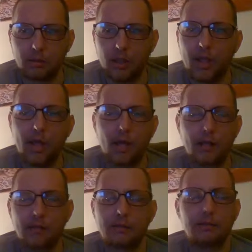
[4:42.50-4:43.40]

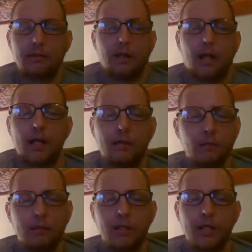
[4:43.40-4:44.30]
yeah. I
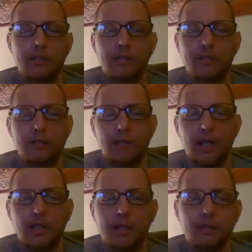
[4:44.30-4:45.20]
agree.
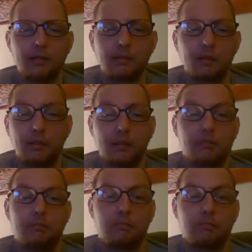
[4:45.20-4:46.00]
I think like